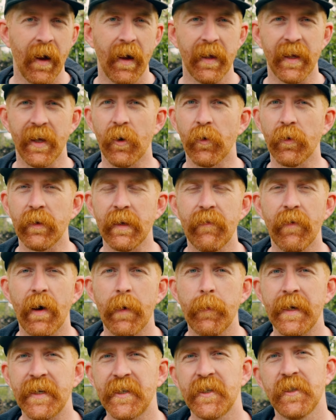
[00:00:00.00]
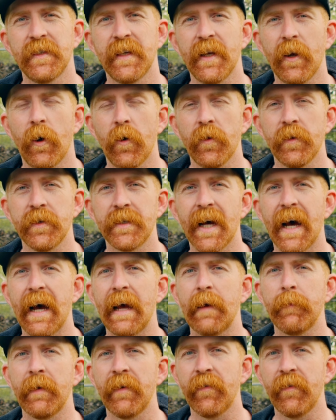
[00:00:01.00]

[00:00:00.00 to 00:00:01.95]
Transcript: Levi mentions it all the time.